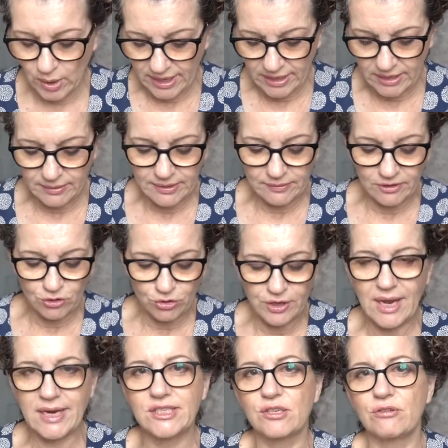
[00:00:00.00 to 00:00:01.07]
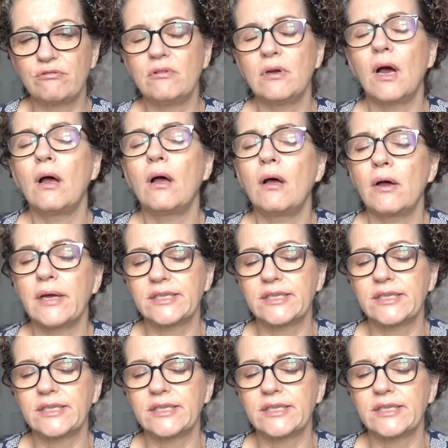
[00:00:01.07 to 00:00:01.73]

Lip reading: It creates a, oh,